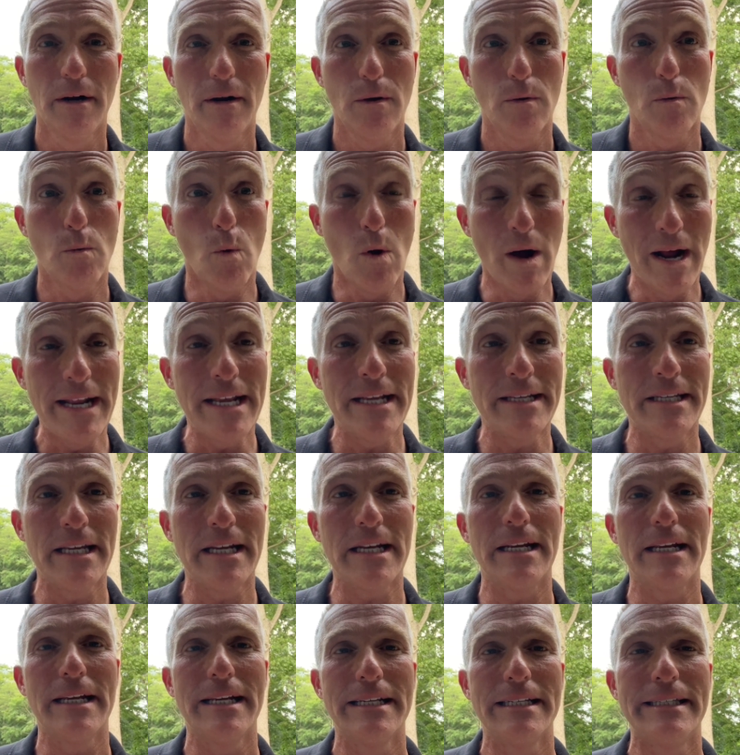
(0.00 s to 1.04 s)
What is
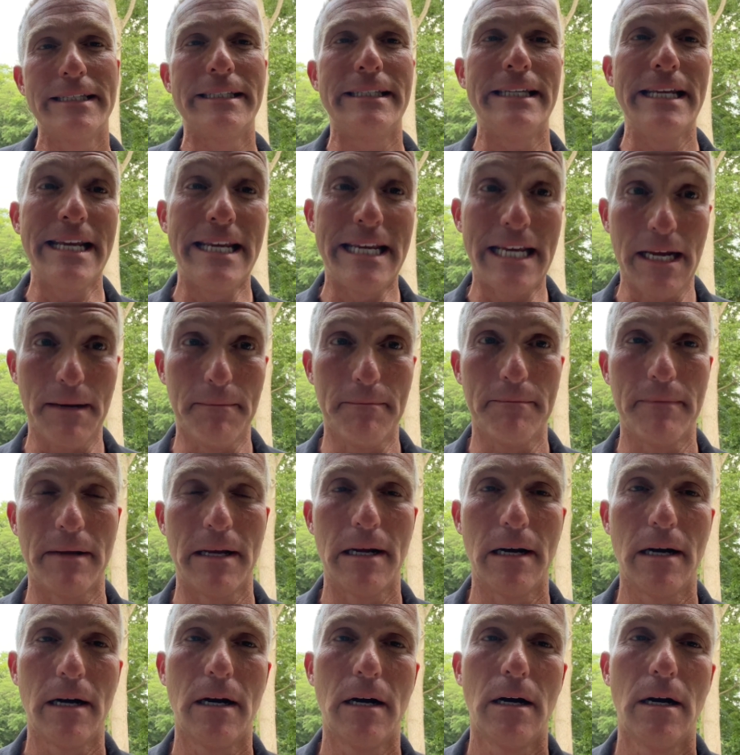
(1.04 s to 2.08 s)
it? Seek him.
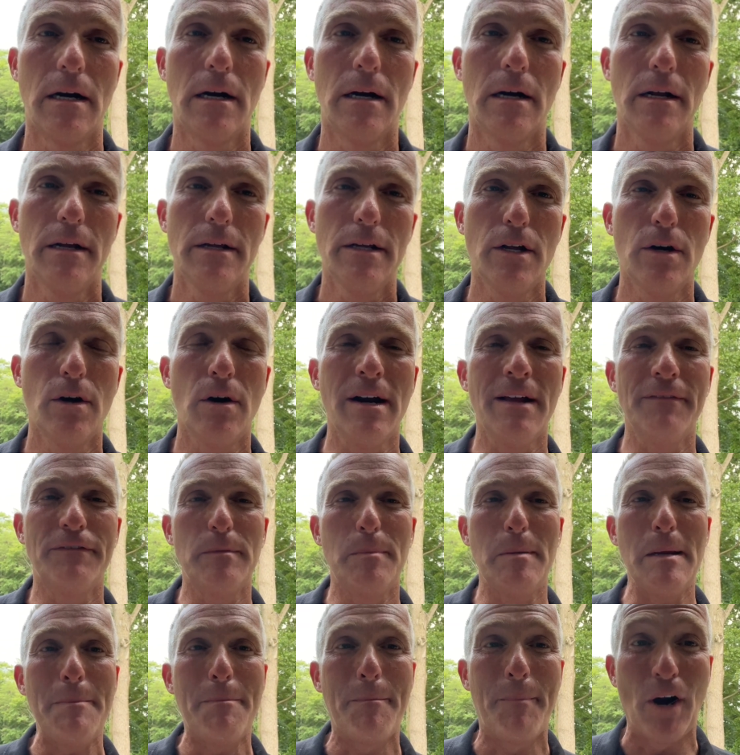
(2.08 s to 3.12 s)
You don't have to
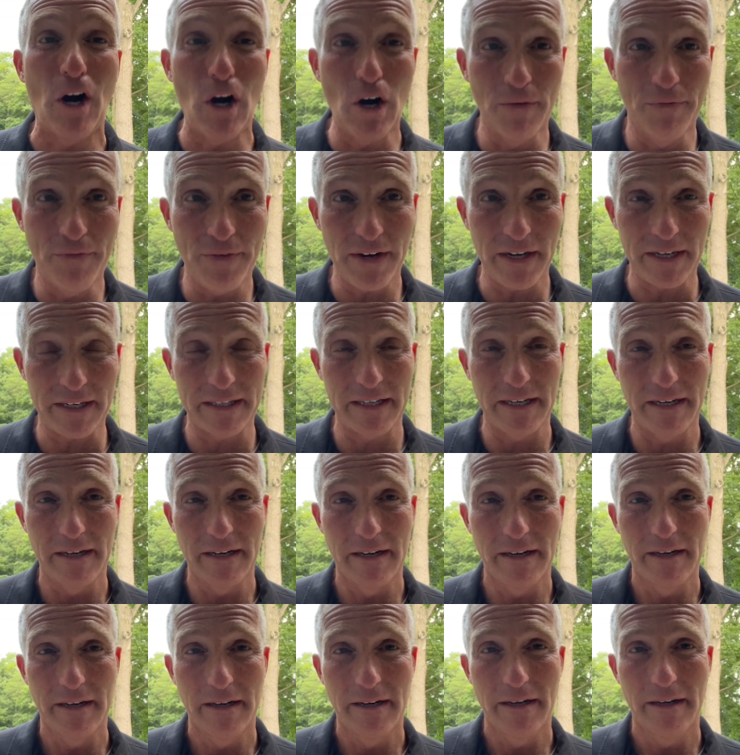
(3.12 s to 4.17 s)
be perfect.
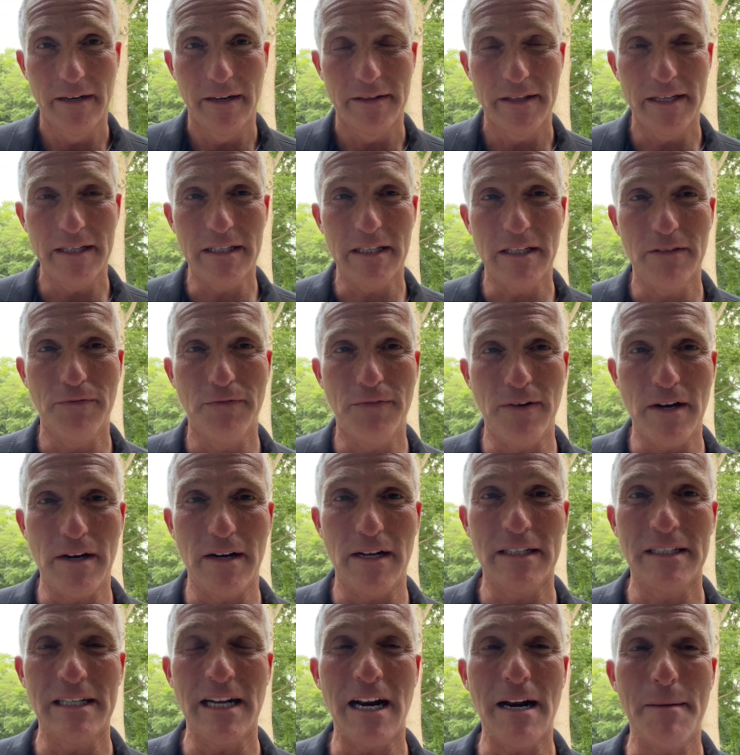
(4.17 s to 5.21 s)
This is very,
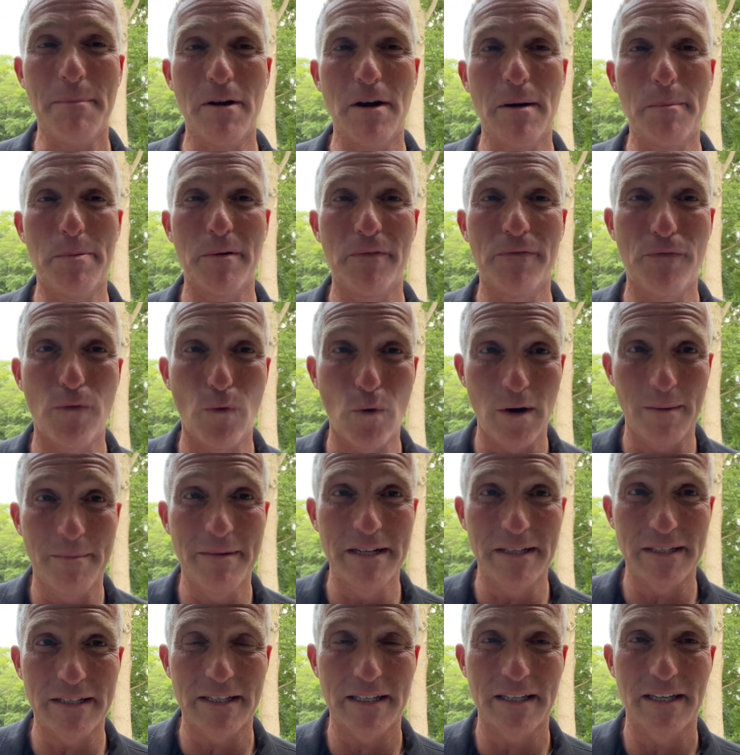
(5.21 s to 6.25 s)
it's not about a
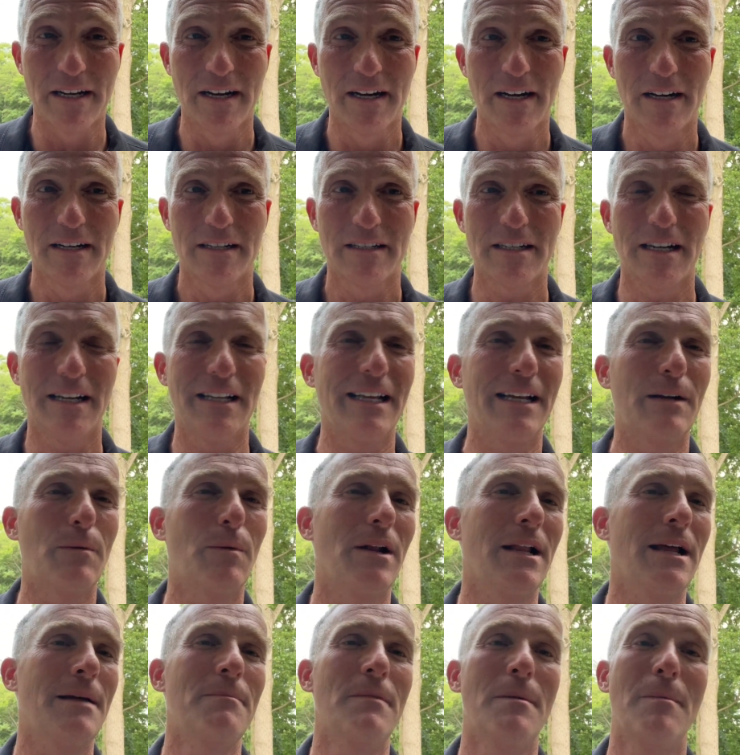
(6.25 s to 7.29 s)
performance. It's not like,
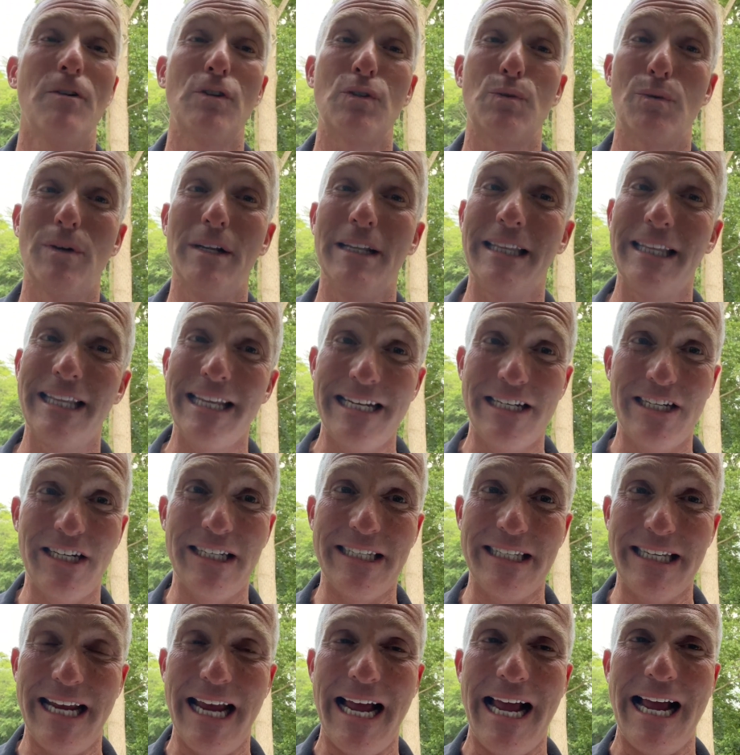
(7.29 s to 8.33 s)
well, I'm the most
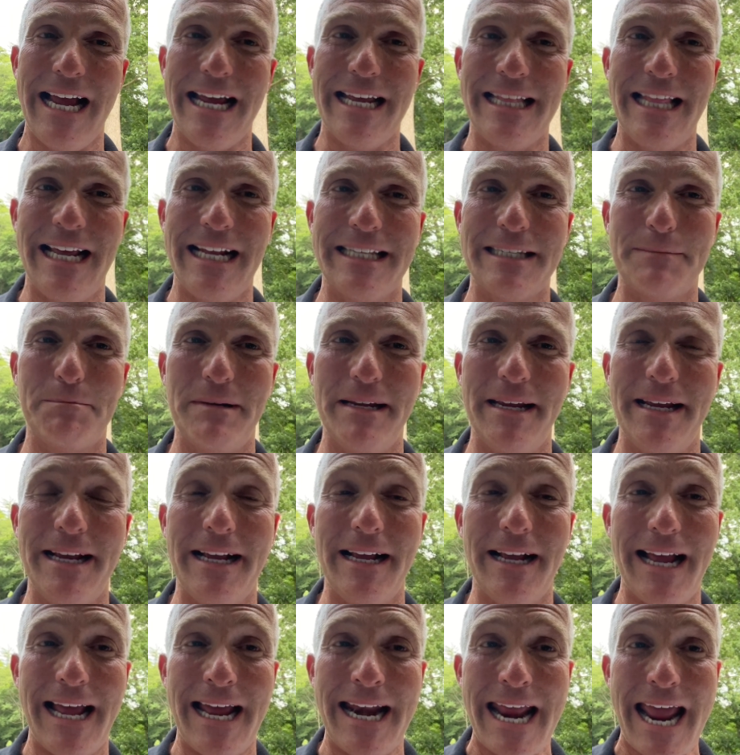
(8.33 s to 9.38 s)
religious guy. That's
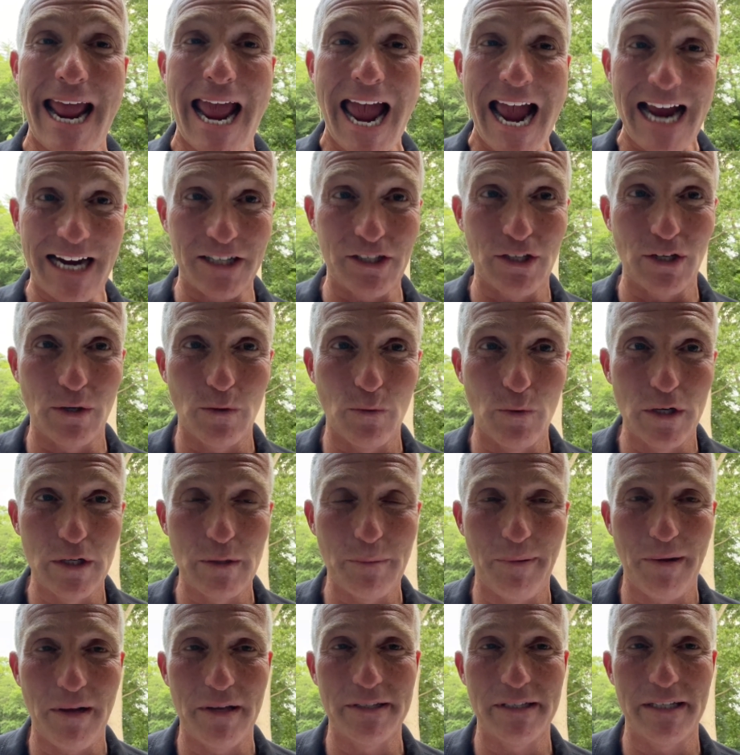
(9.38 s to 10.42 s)
being an actor, which
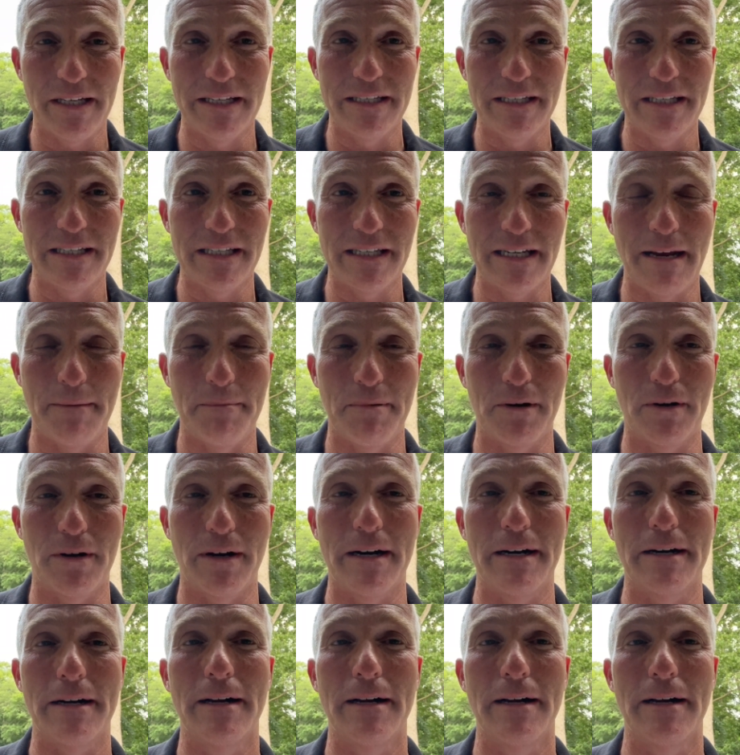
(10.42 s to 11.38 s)
Paul says is a hypocrite.